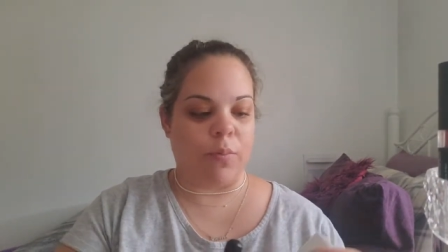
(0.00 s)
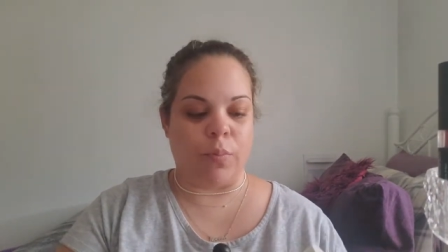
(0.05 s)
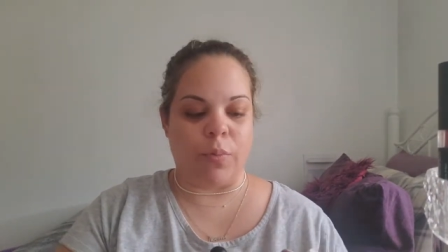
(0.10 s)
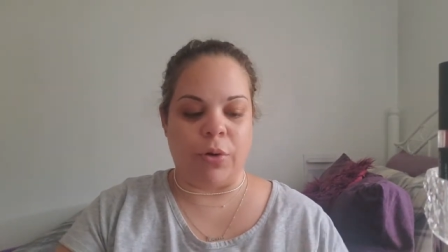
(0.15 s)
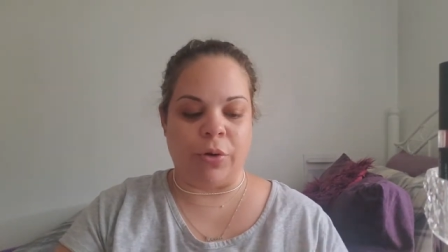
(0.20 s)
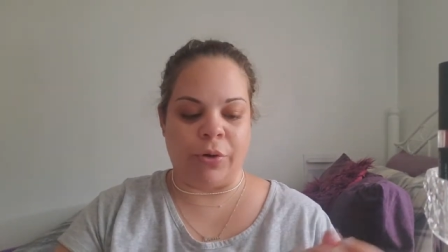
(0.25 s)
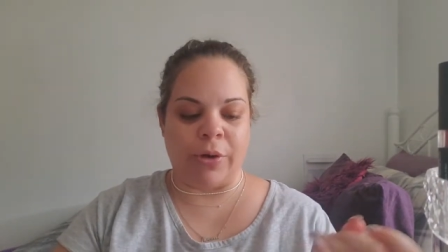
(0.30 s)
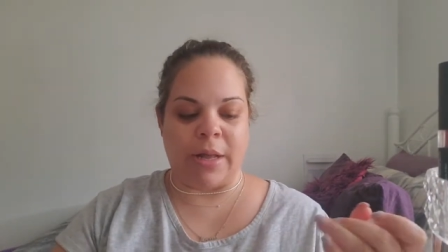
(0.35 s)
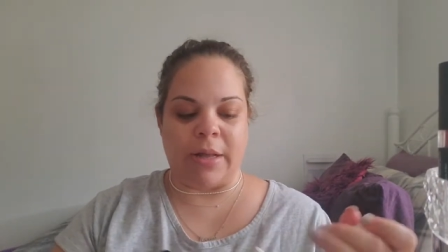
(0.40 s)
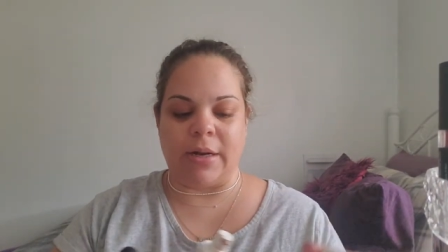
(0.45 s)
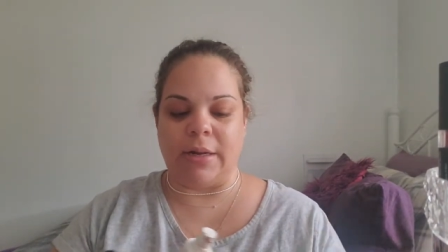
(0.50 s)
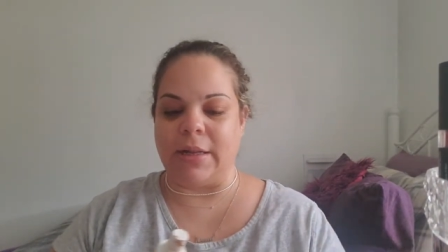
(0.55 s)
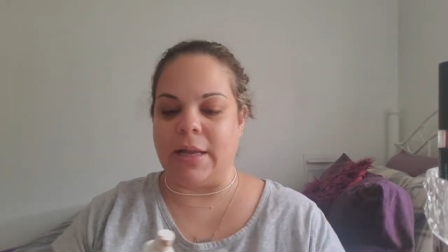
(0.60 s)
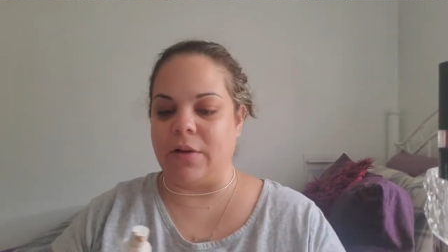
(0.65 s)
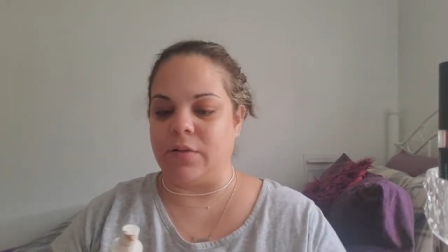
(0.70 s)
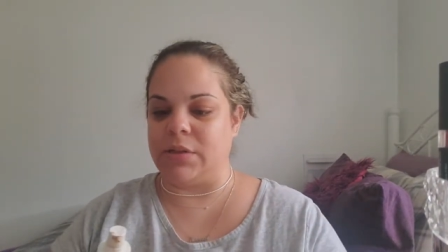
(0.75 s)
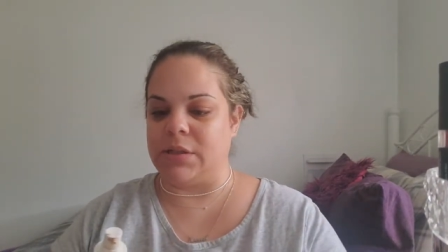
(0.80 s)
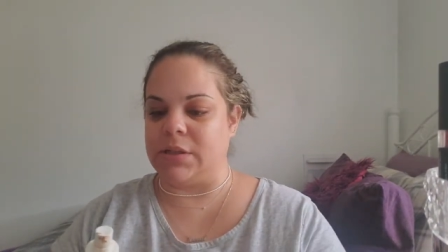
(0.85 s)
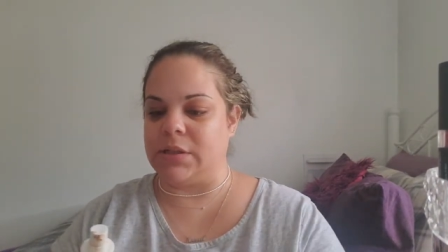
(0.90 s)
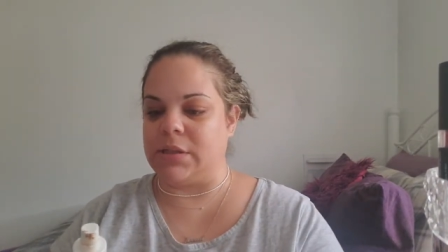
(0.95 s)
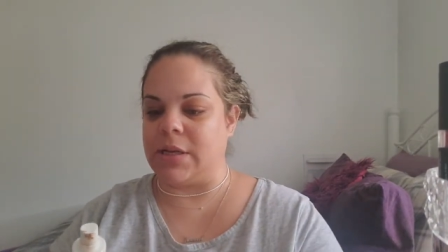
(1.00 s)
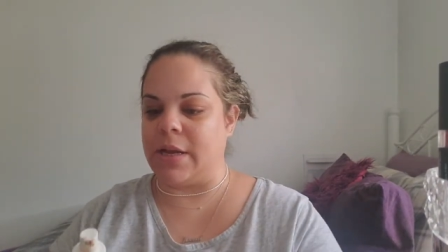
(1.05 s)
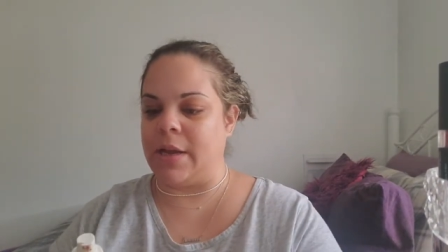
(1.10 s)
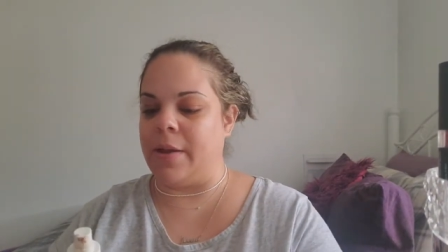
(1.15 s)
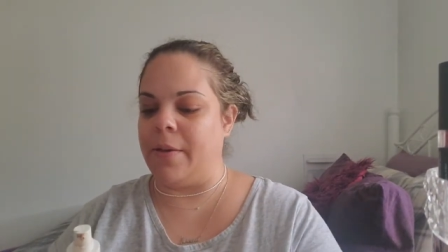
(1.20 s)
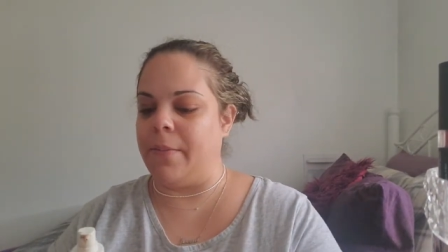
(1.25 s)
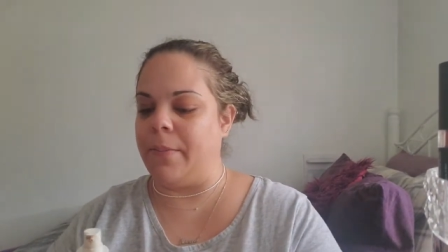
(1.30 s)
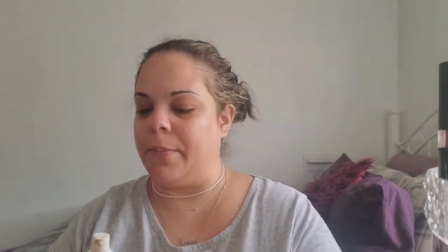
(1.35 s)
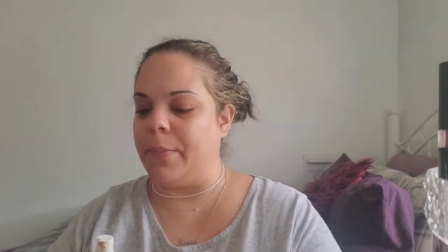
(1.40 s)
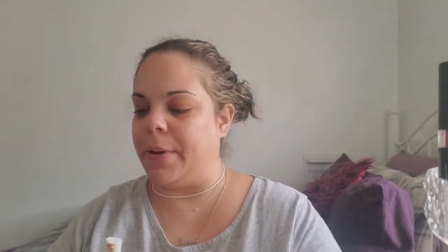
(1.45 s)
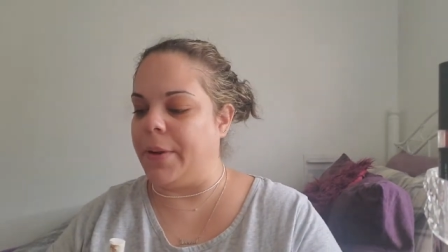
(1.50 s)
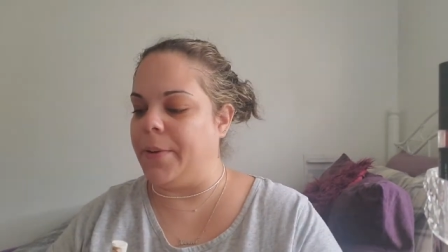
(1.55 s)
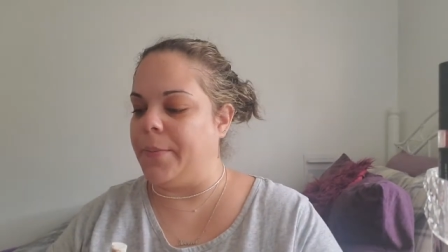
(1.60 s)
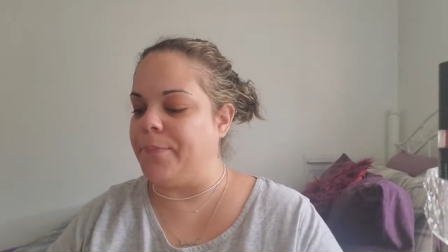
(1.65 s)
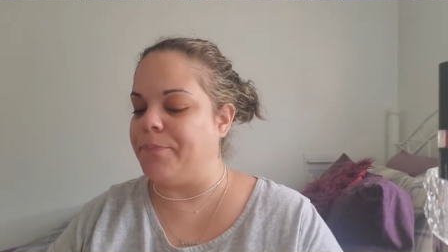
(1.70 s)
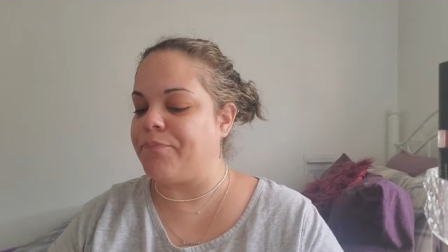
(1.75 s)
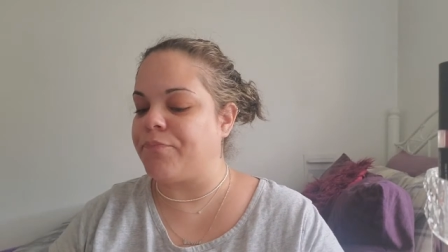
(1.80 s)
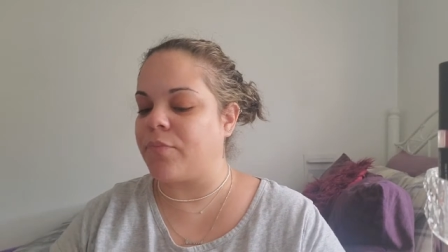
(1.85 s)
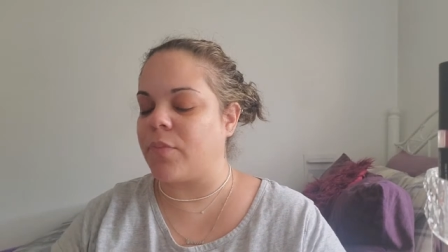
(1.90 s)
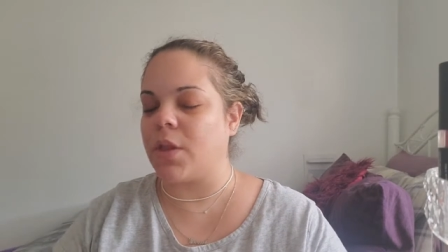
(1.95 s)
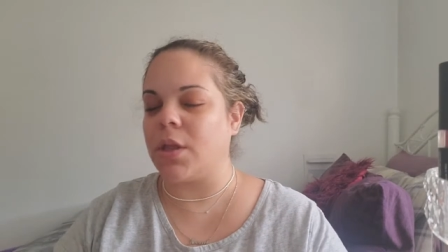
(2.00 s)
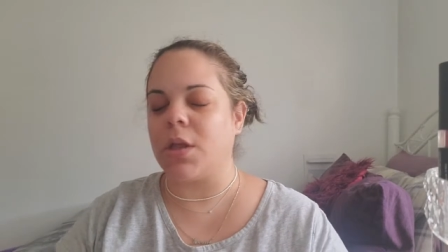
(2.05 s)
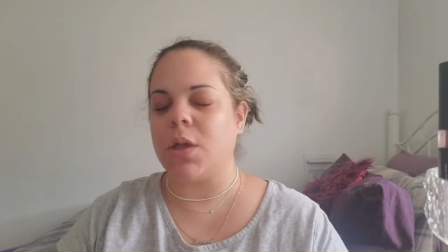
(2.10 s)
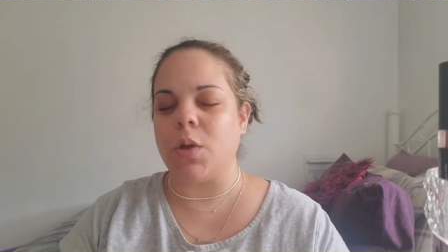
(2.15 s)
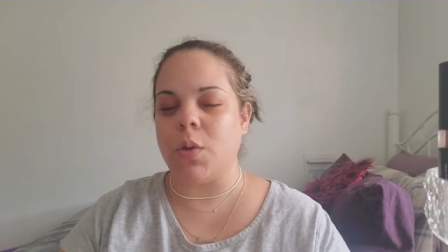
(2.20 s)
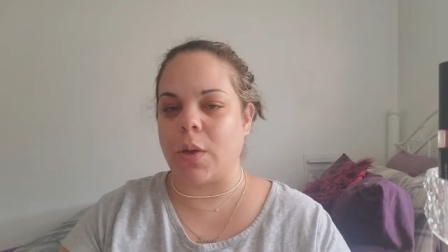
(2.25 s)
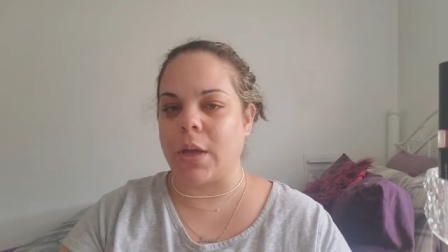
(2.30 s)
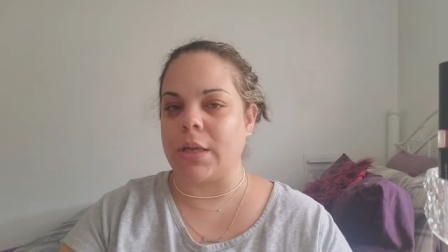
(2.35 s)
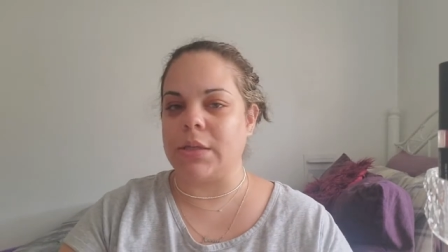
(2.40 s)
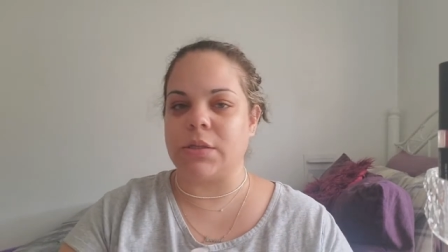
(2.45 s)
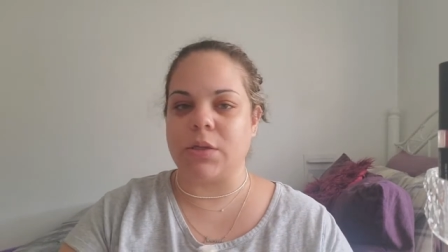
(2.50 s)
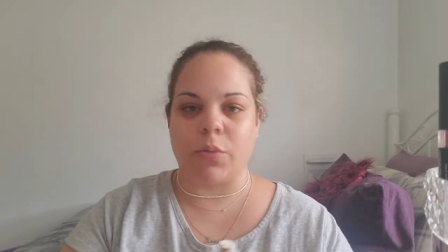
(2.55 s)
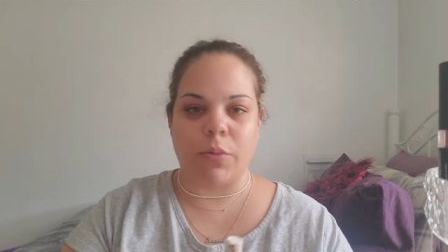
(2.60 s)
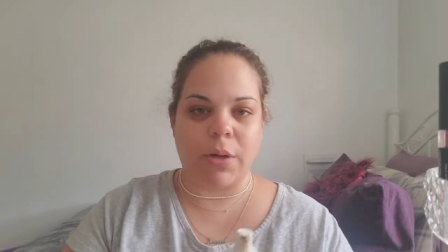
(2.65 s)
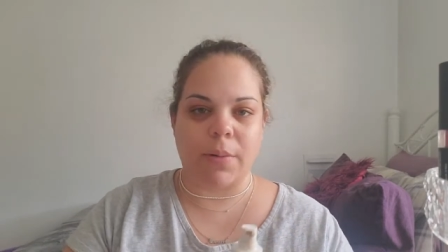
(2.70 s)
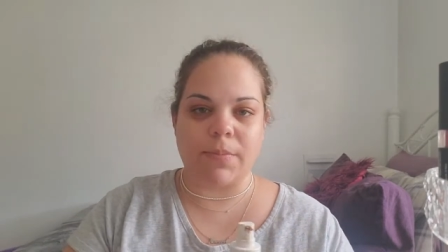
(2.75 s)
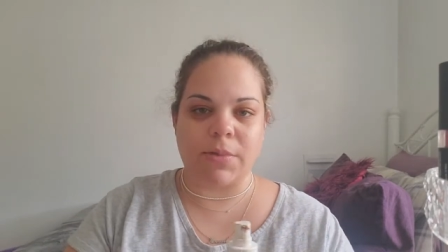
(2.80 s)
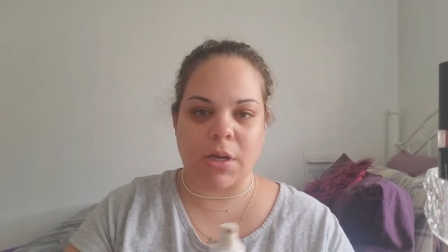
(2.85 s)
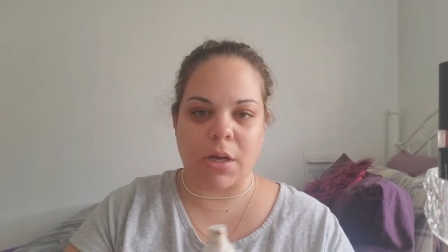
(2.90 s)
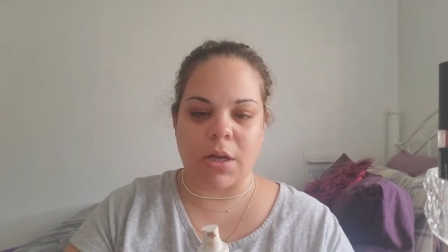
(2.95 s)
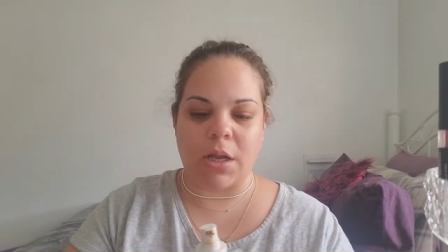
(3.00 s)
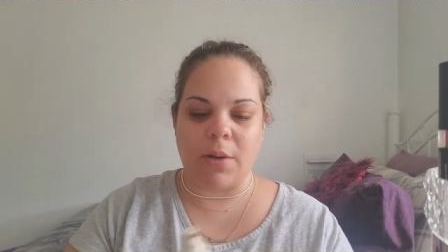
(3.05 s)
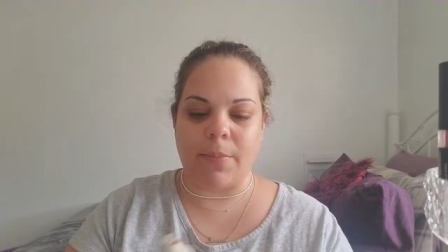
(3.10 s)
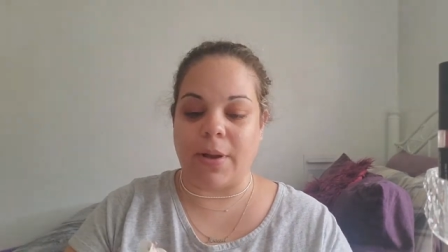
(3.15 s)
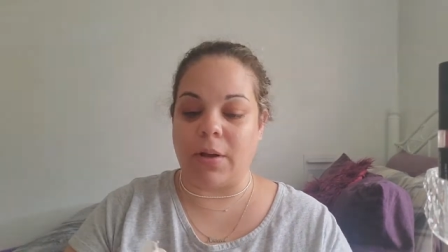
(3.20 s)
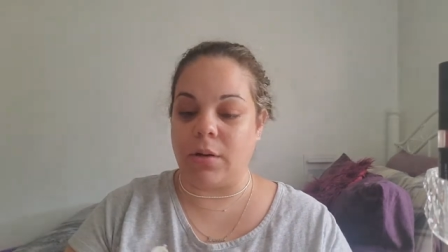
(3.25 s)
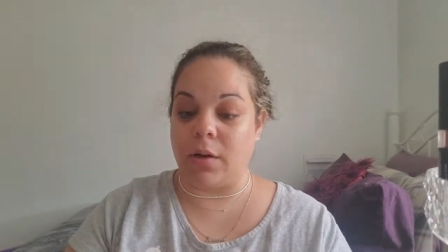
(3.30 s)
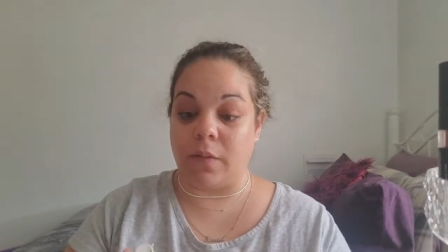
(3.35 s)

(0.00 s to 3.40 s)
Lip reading: You're not allowed to say it, but you guys know what I'm talking about.